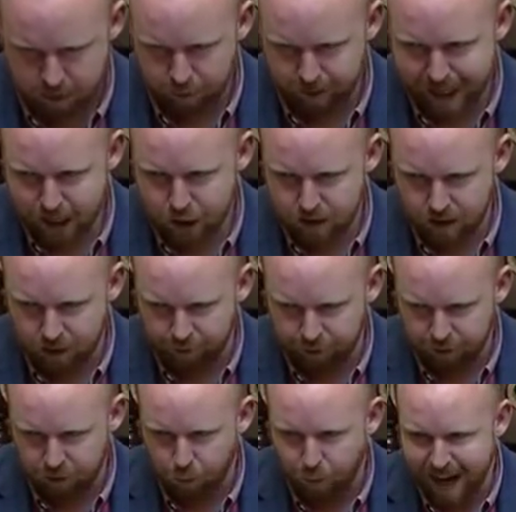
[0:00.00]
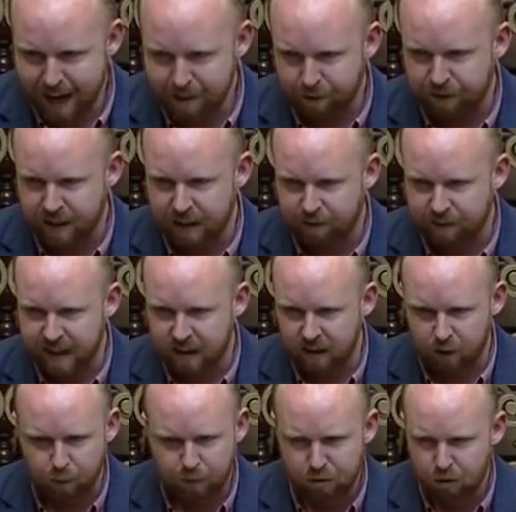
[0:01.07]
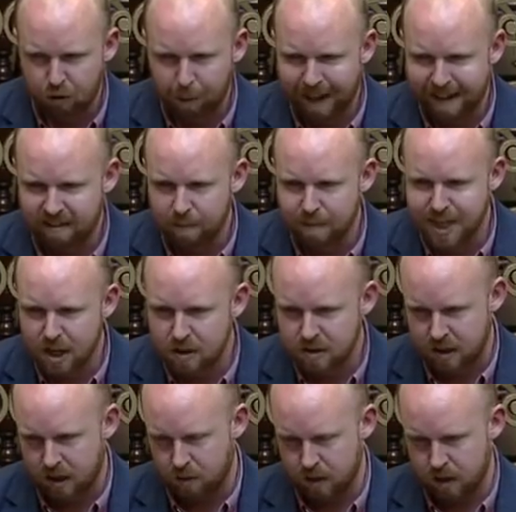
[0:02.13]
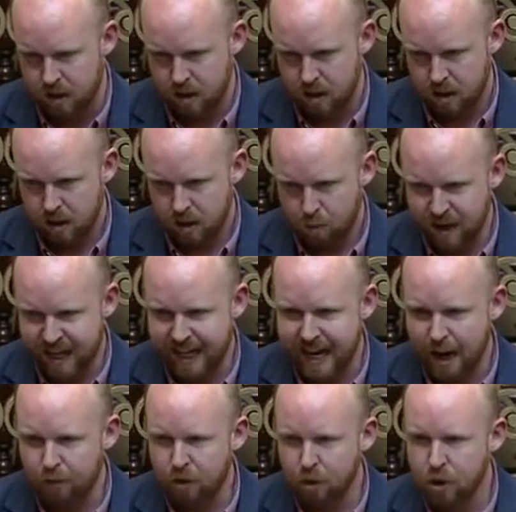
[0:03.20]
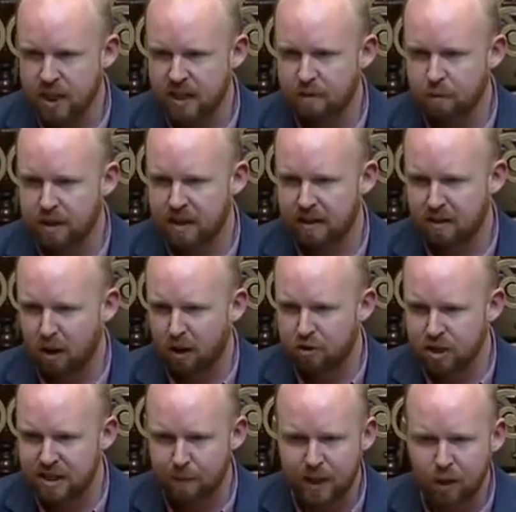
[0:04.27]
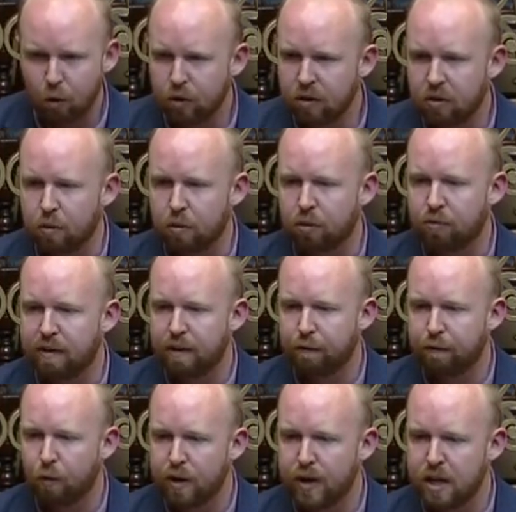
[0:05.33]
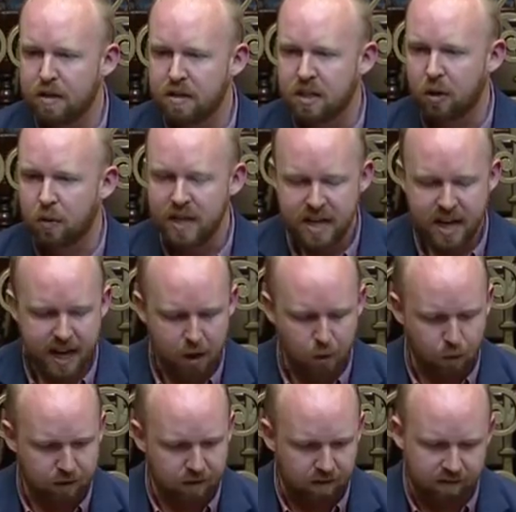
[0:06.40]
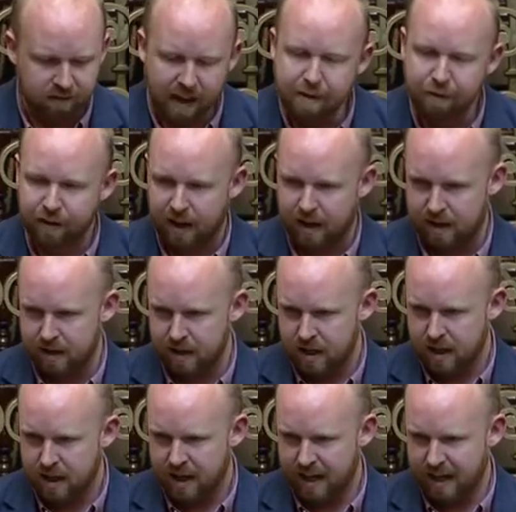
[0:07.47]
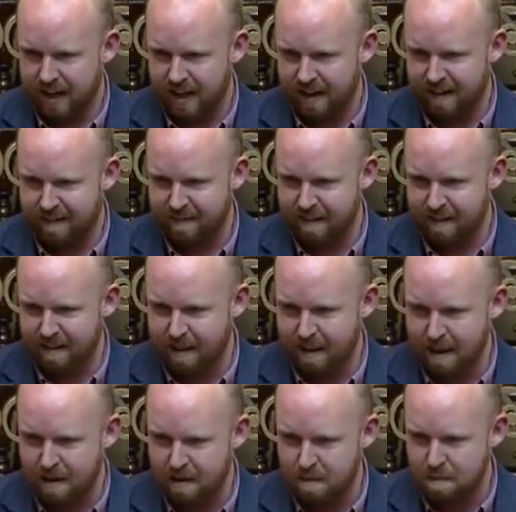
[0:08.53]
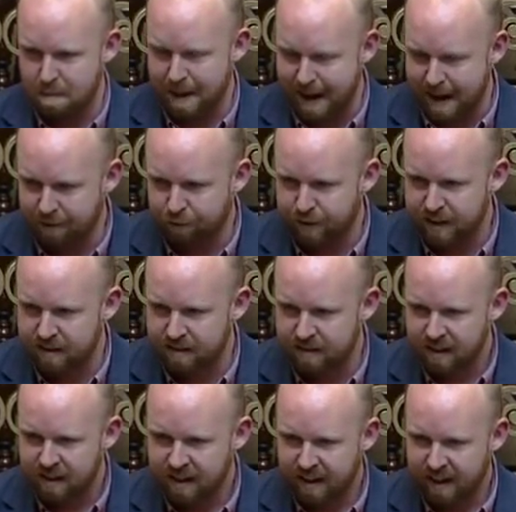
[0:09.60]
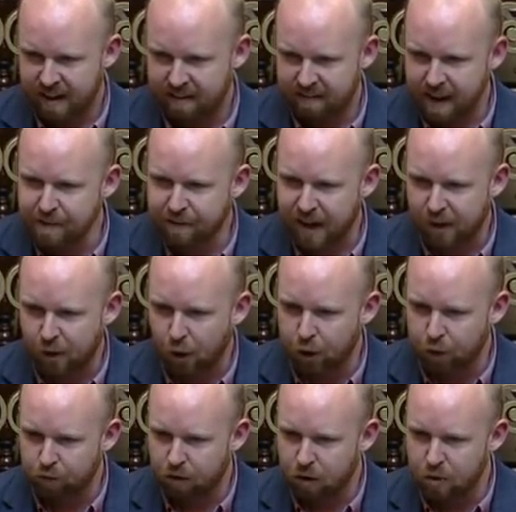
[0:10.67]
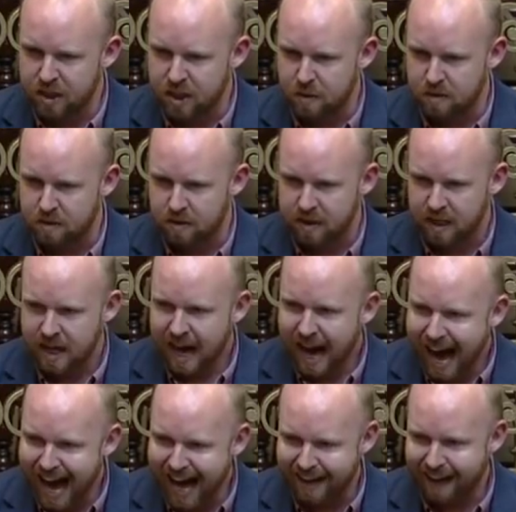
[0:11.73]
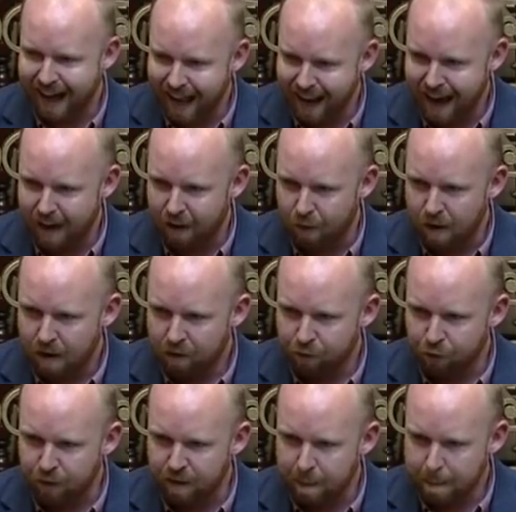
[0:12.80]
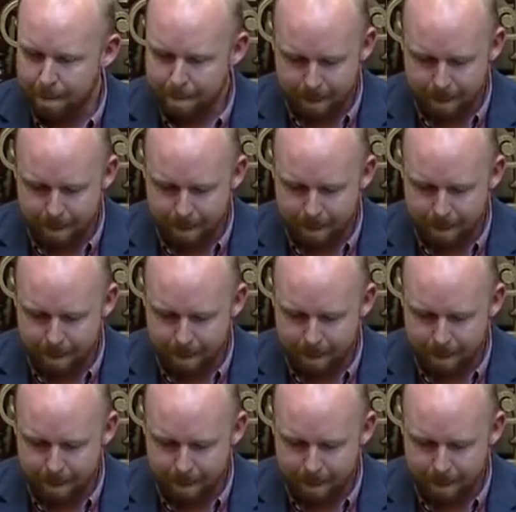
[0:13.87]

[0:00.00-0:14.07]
in relation to the first wave of these vehicles, which took place some years ago. We can now do things with technology that we couldn't do three or four years ago in order to safeguard uh, pedestrians, uh, safeguard other road users, and allow for the